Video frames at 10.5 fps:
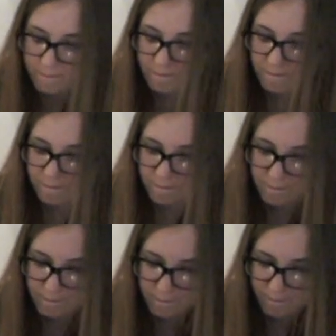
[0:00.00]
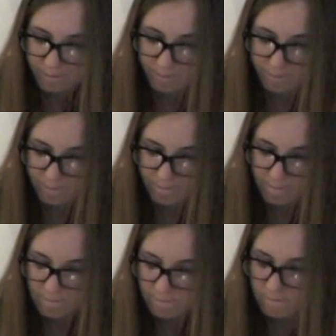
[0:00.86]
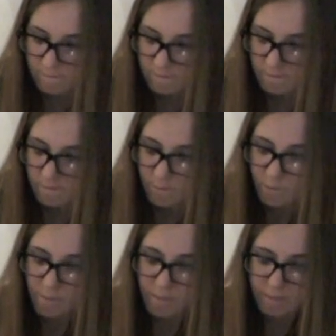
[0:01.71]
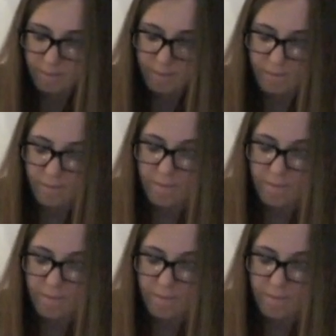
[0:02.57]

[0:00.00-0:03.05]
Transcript: [no speech]